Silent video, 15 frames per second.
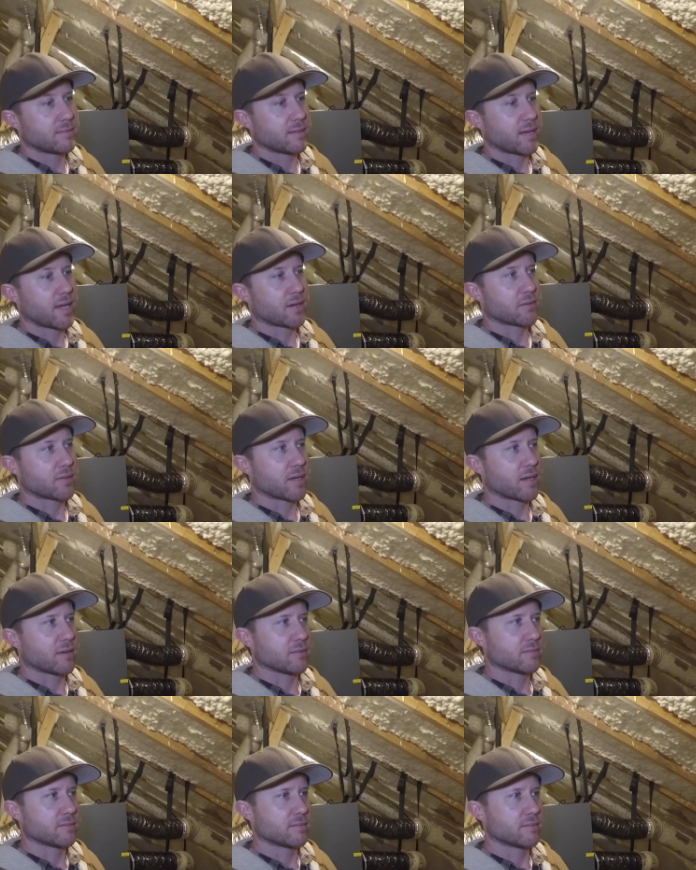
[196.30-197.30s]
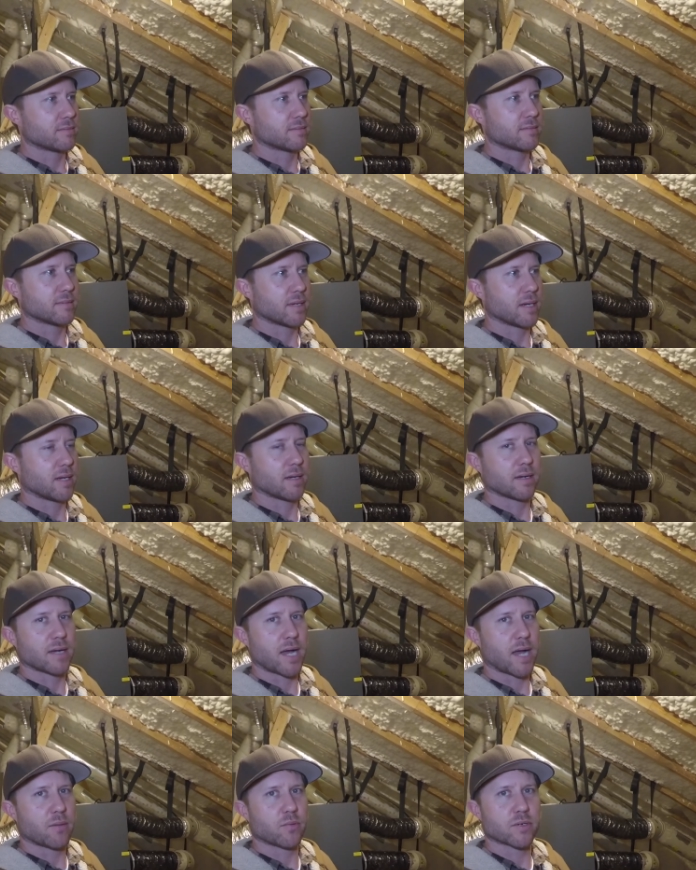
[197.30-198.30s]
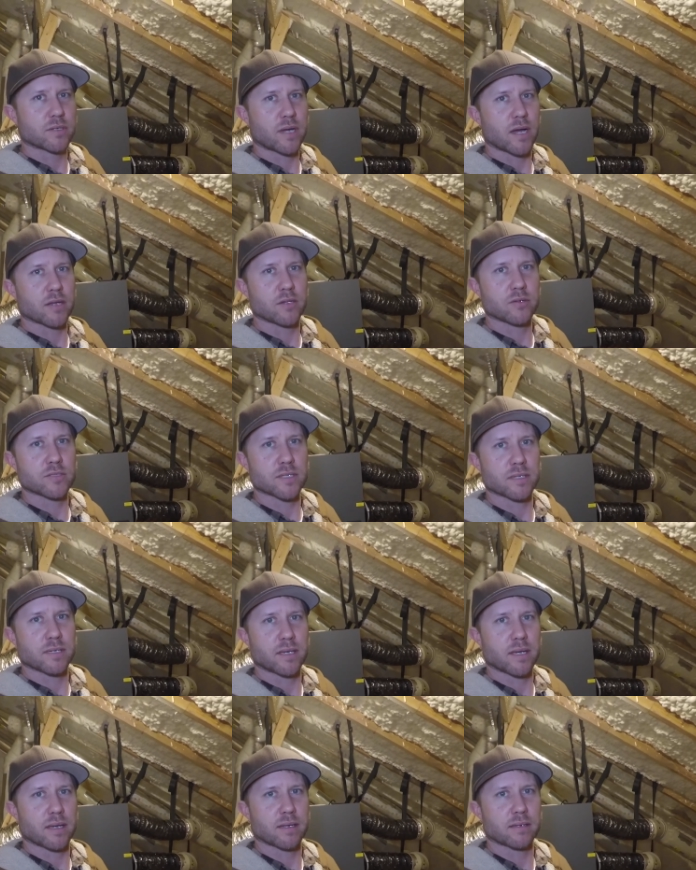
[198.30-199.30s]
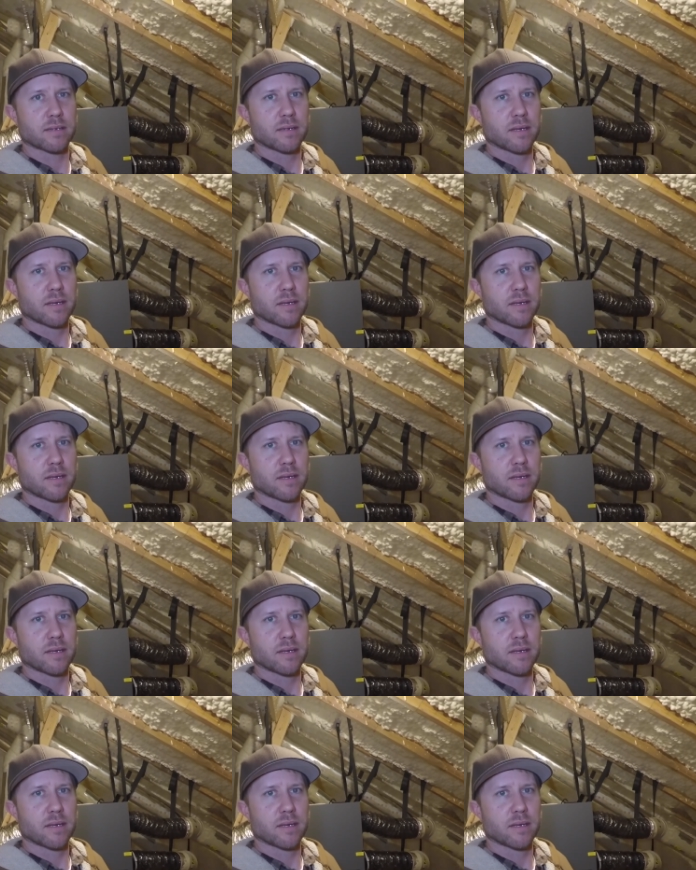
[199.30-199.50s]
I don't know, I would not use it again.